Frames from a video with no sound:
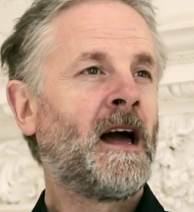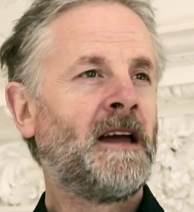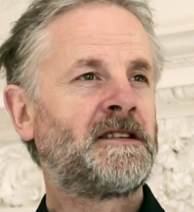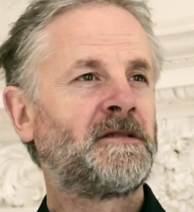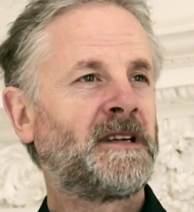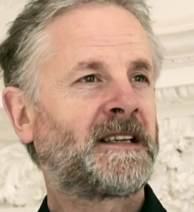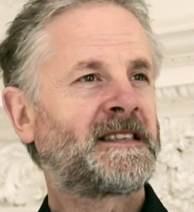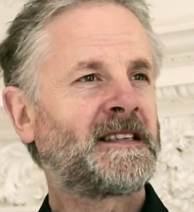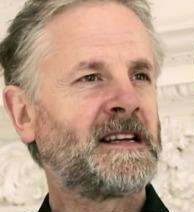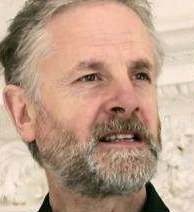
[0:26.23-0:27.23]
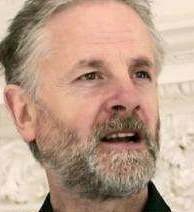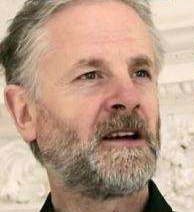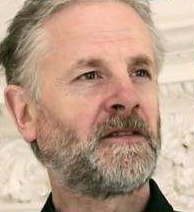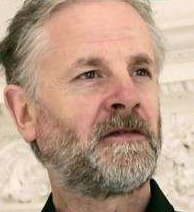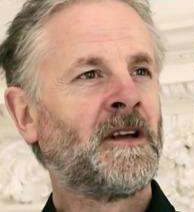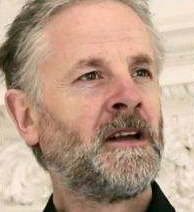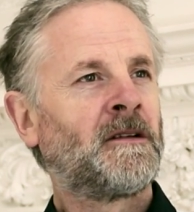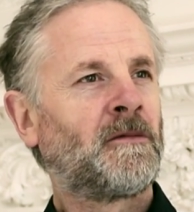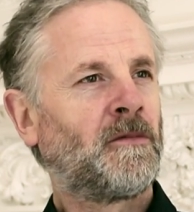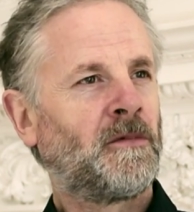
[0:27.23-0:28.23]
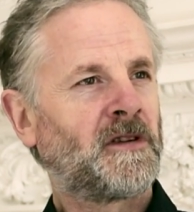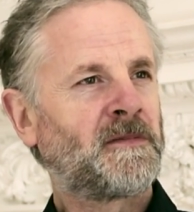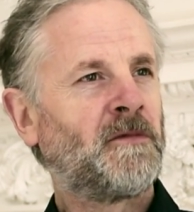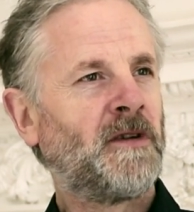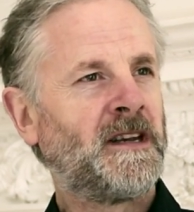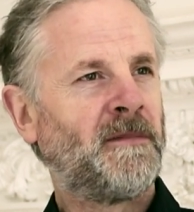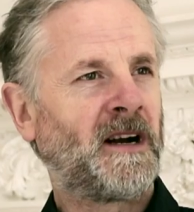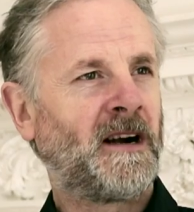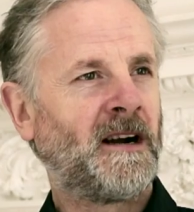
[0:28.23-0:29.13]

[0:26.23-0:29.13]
And to an extent, a lot of what's been written about